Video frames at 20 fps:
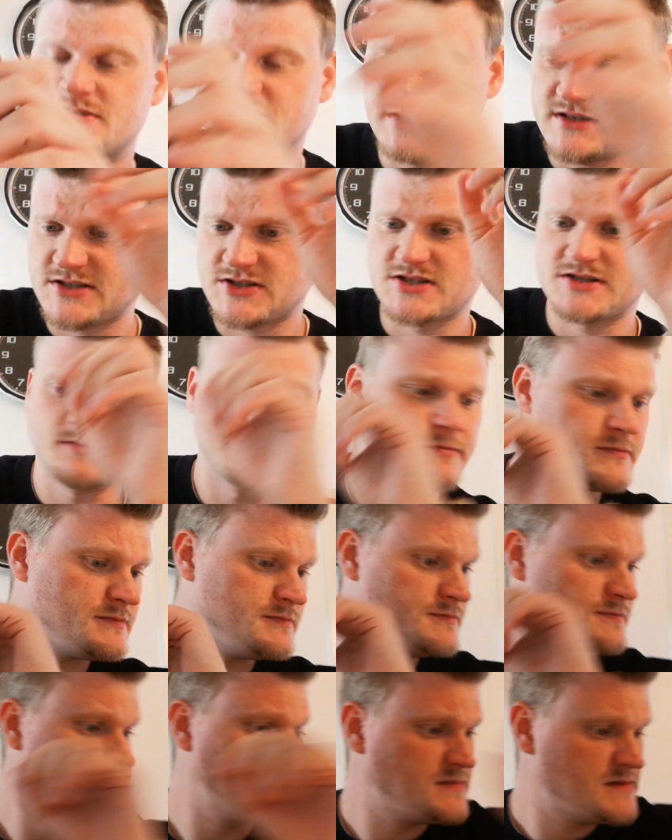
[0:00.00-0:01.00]
So that's
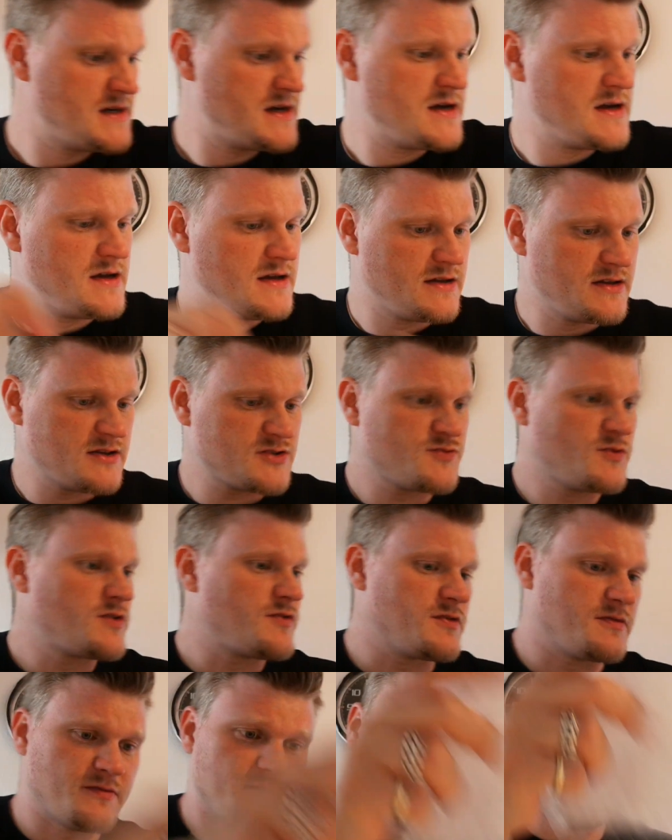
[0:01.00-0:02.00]
one
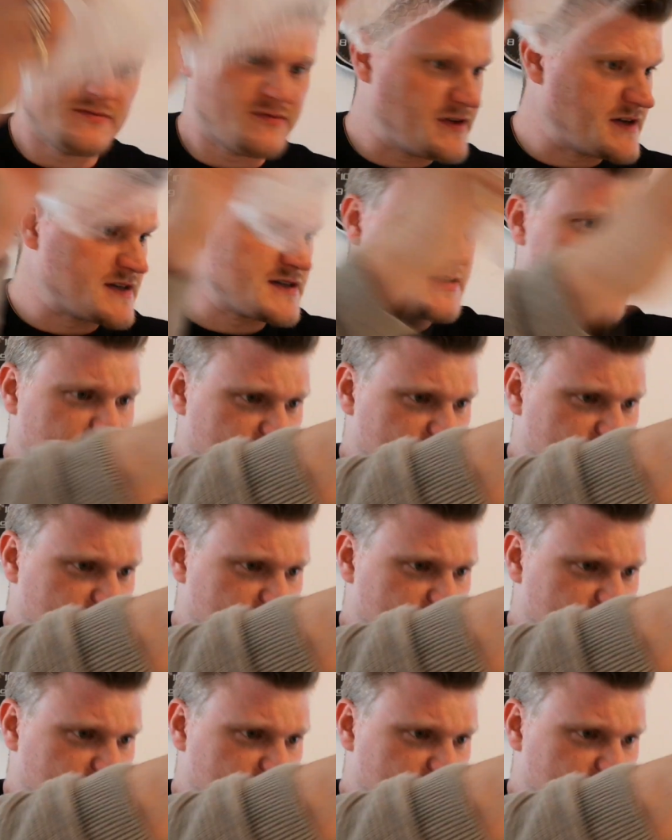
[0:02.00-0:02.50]
of the things.